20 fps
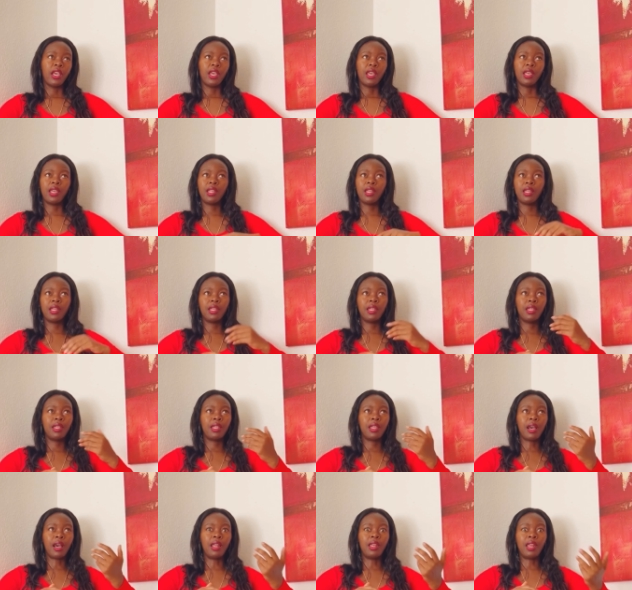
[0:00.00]
in
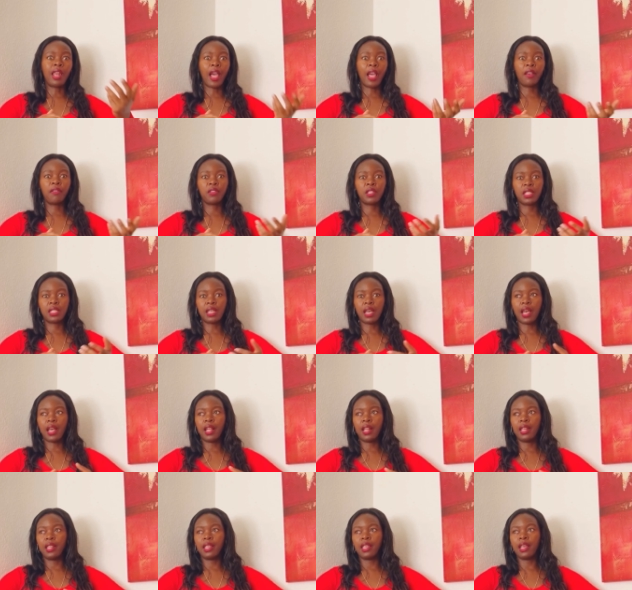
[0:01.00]
the
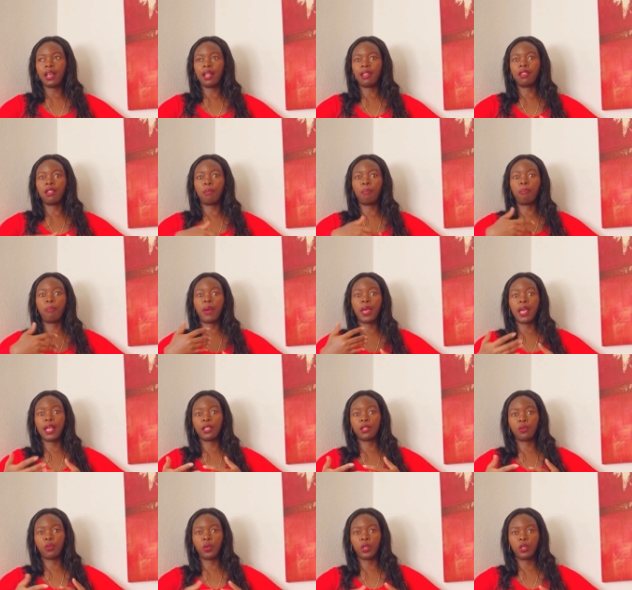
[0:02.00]
lifestyle, at the
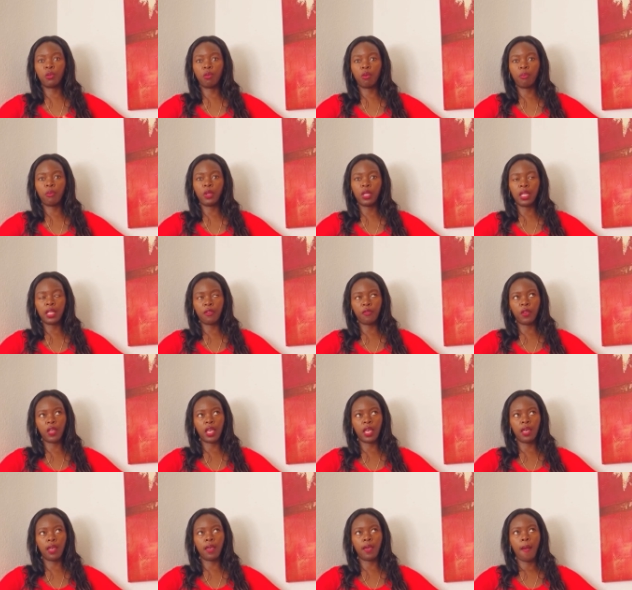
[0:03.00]
pace which people live
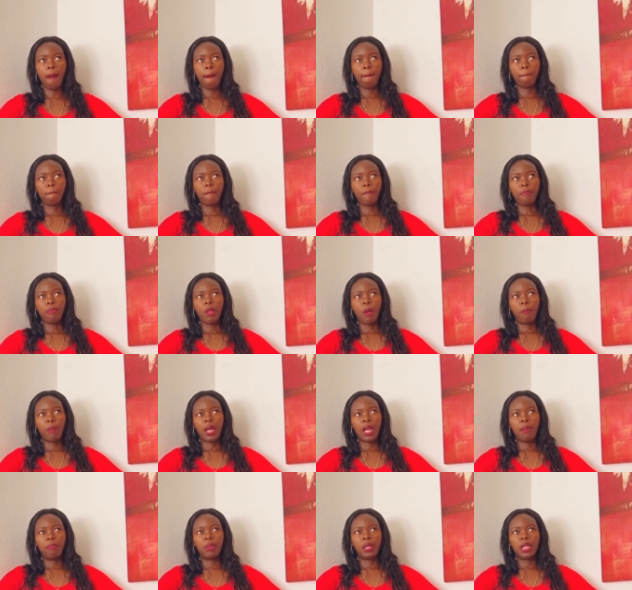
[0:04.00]
here.
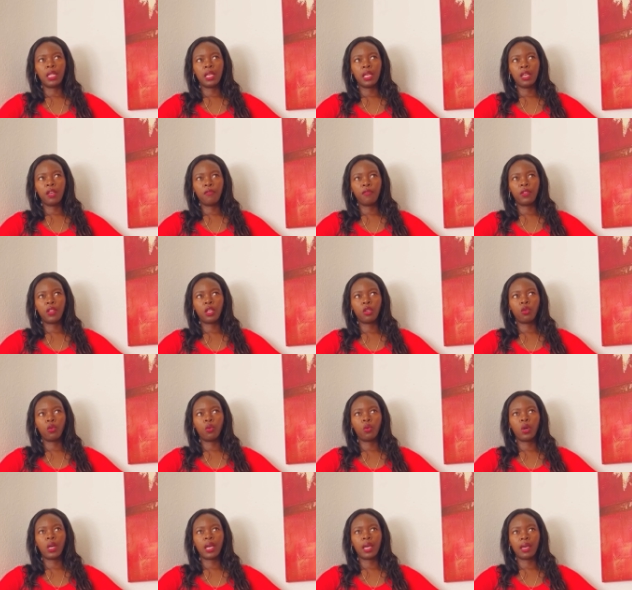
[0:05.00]
But I believe the
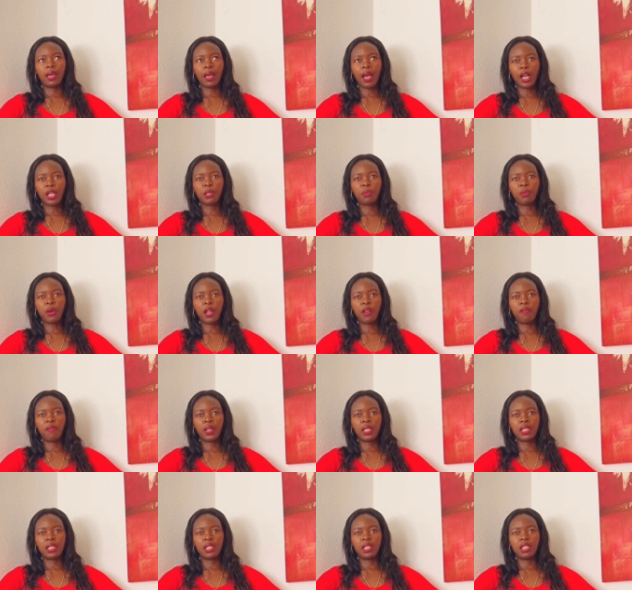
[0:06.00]
UK has more
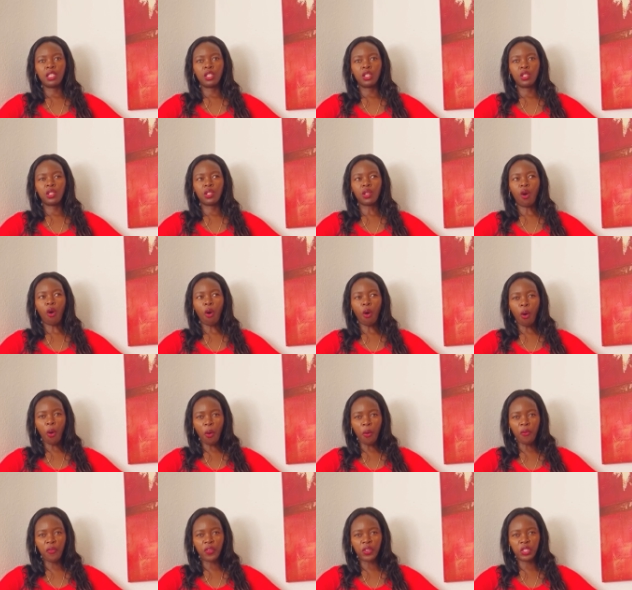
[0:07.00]
advantages
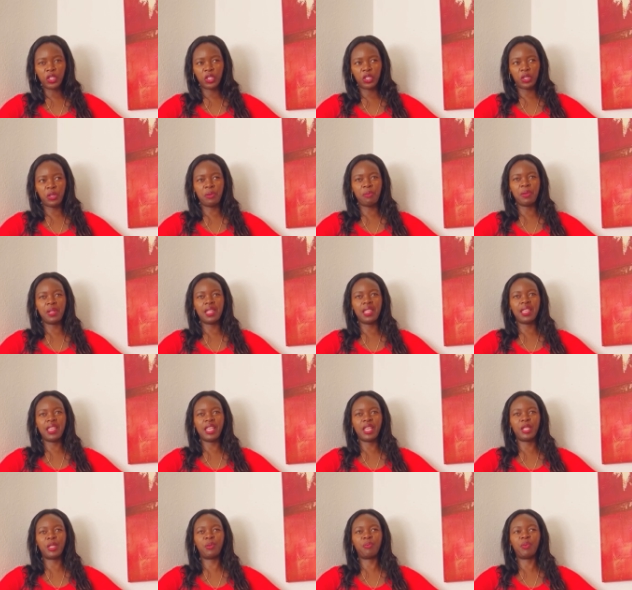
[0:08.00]
over Germany,
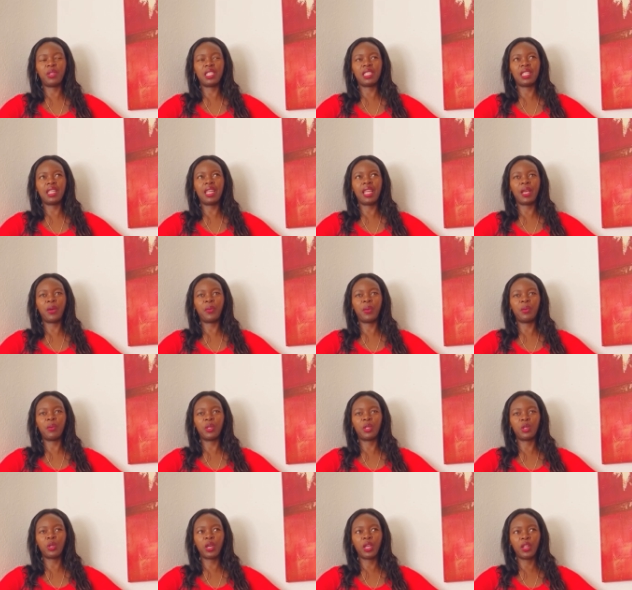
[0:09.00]
especially like when we're
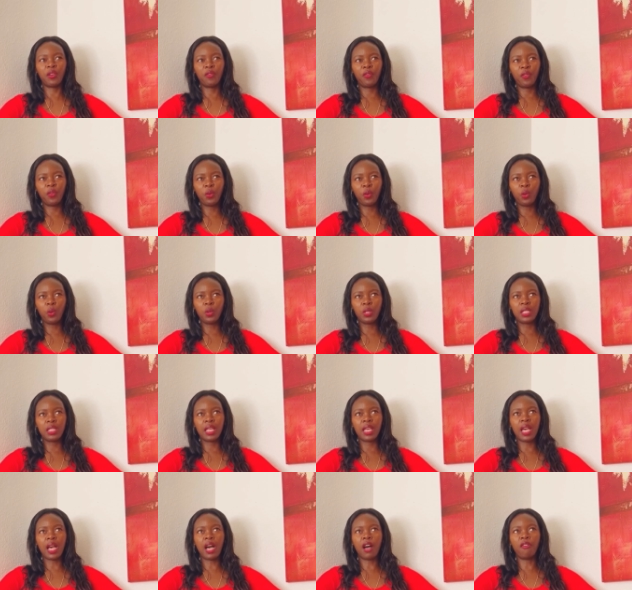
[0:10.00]
talking food.
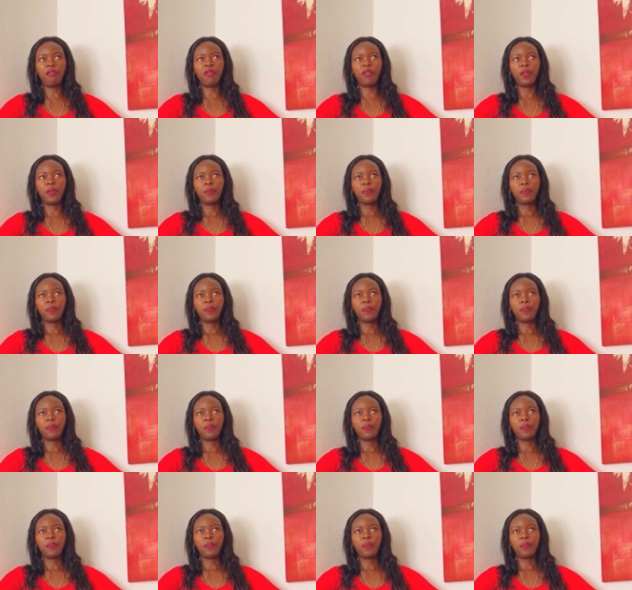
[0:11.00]
They have